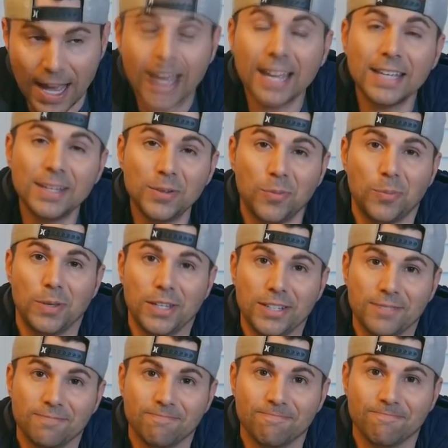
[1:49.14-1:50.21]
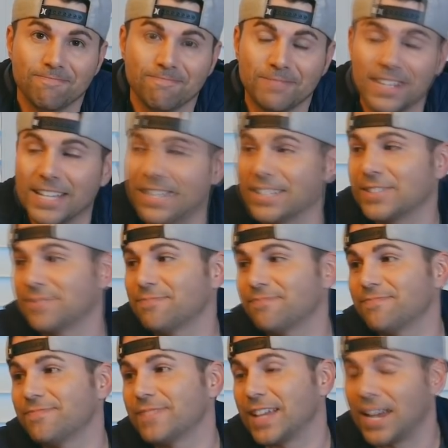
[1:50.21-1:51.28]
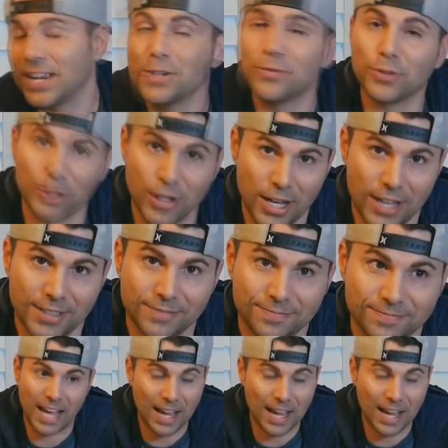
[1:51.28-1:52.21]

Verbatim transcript: I eat meat, like, kind of a lot.